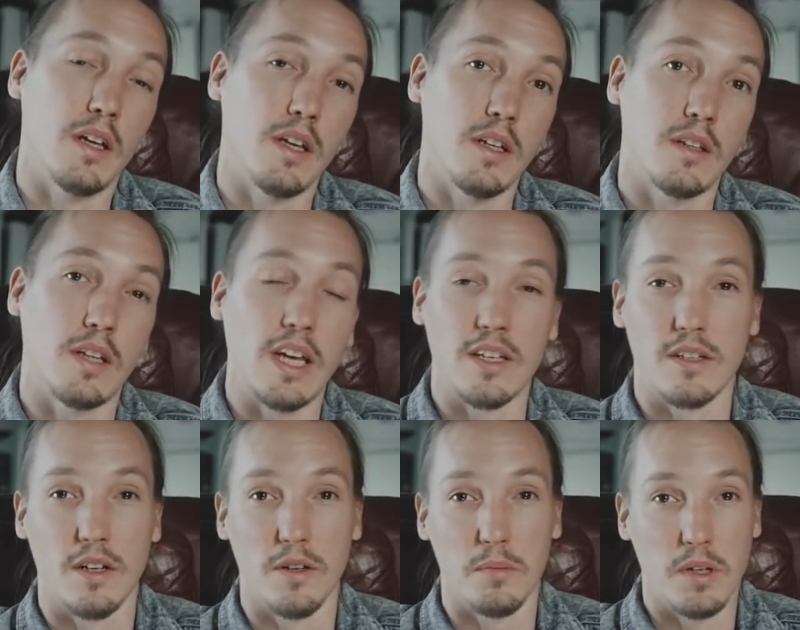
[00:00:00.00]
It takes
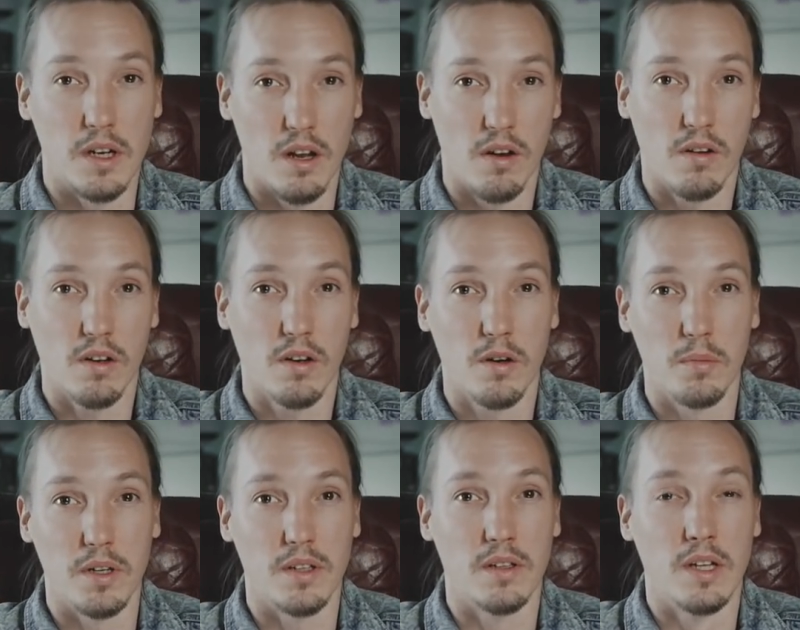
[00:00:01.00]
a little bit longer,
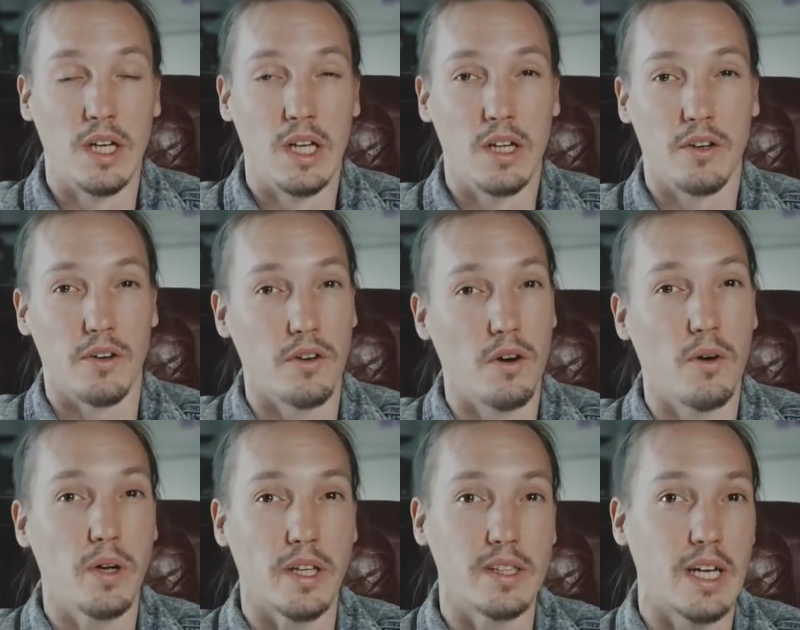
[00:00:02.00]
but
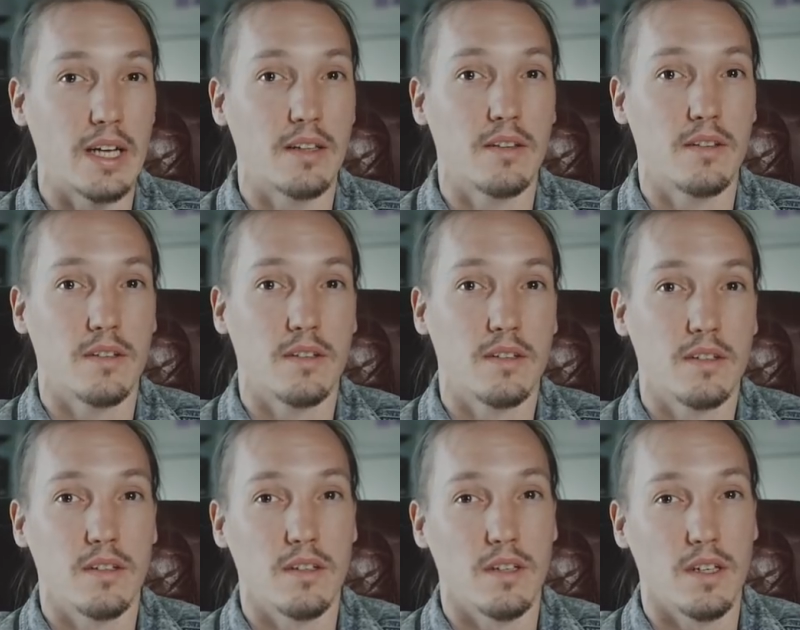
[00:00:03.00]
knowing that,
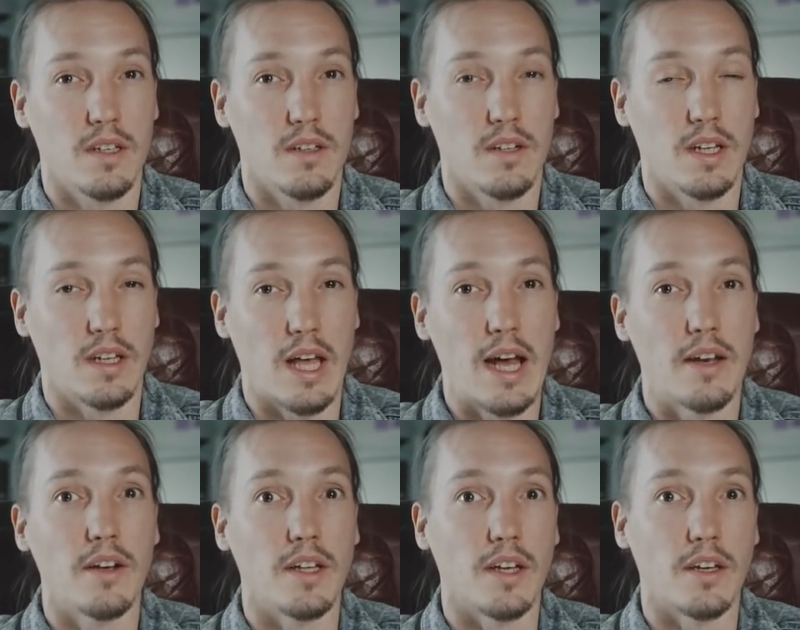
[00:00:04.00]
like
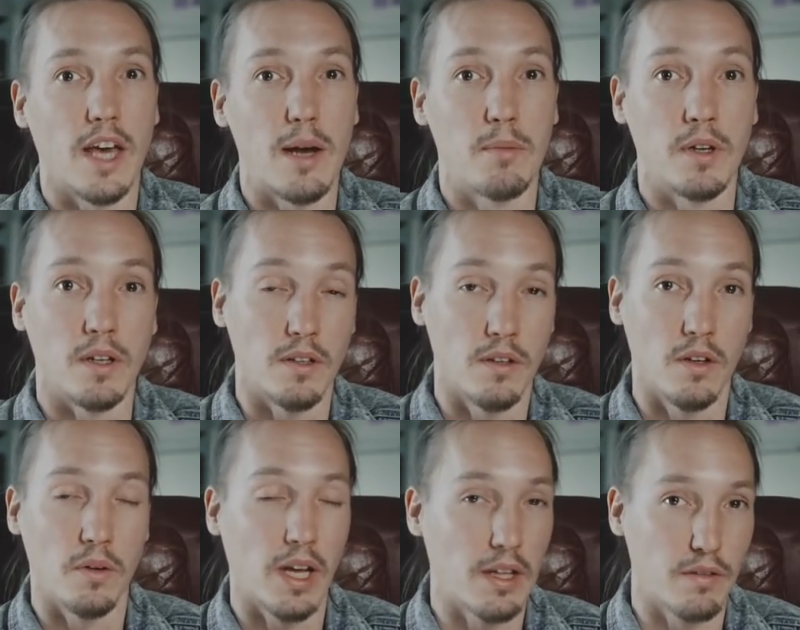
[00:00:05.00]
handling a camera and
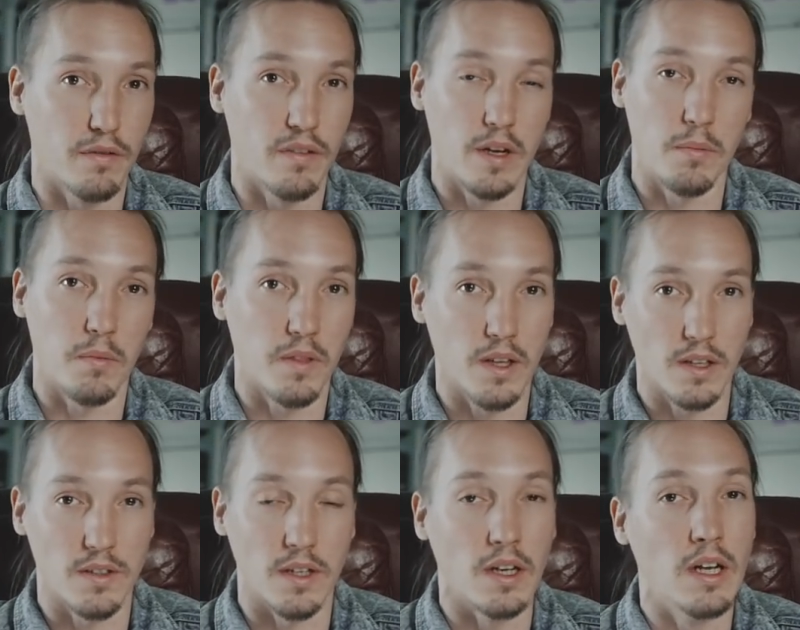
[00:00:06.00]
knowing how to frame
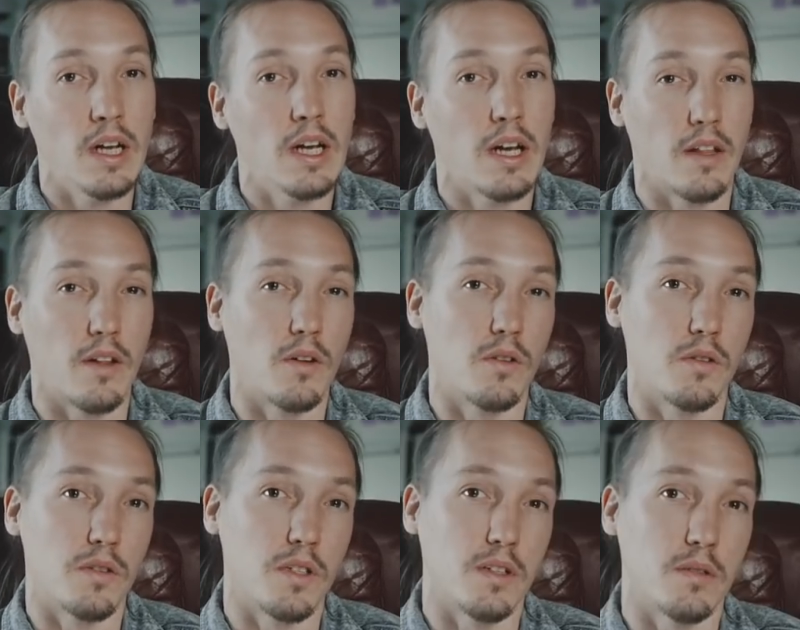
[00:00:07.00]
things and all
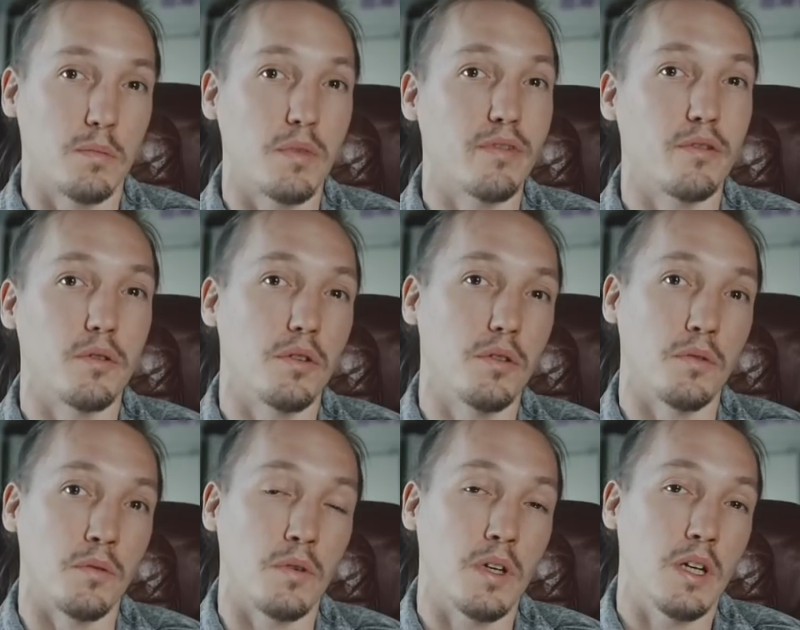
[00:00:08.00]
those things before
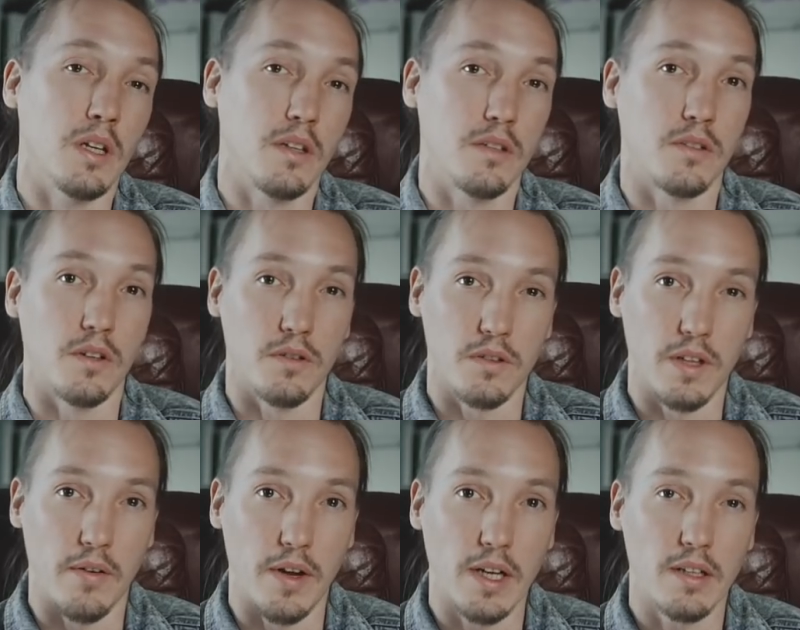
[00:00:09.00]
you start to
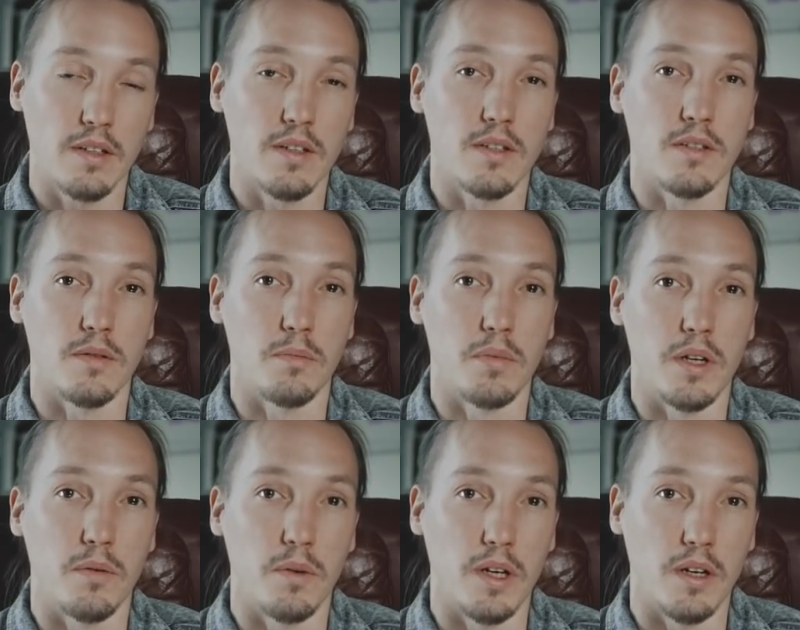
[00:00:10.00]
direct is a
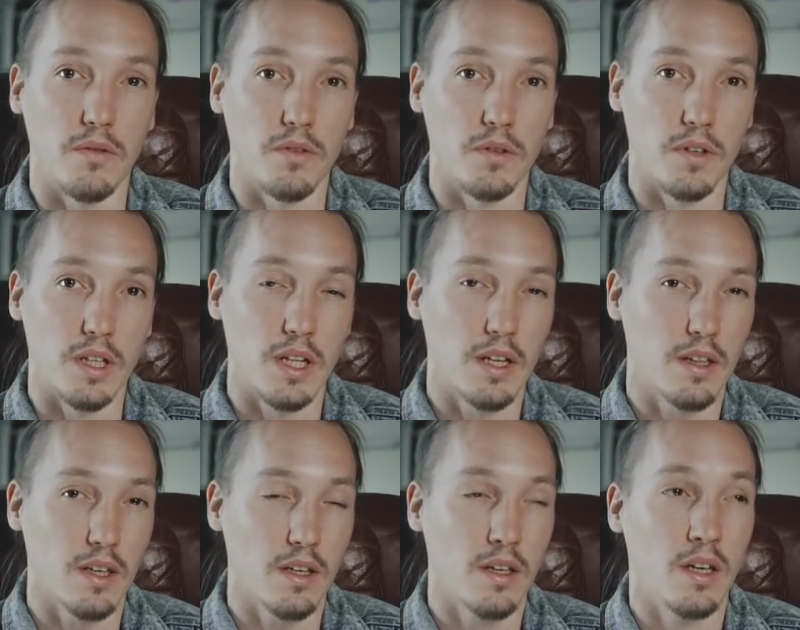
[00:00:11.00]
better way of doing it, I
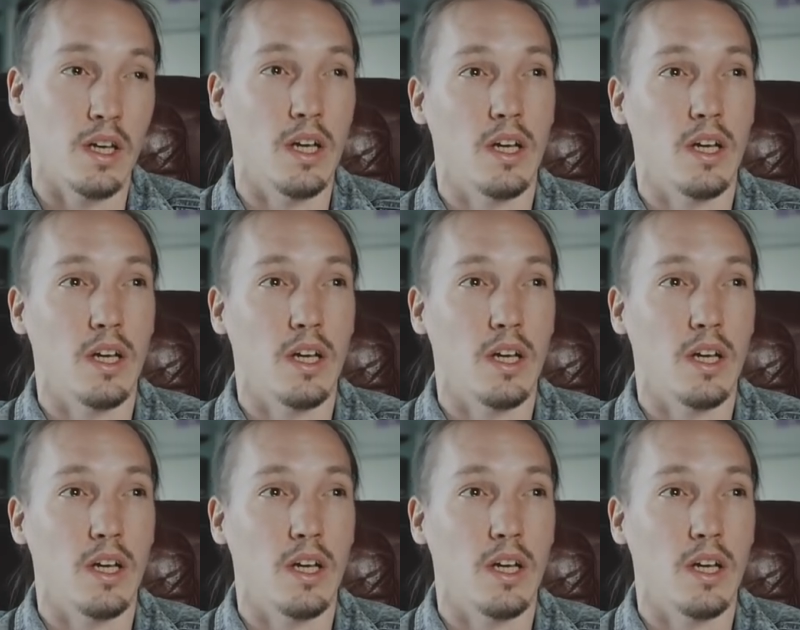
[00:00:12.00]
think.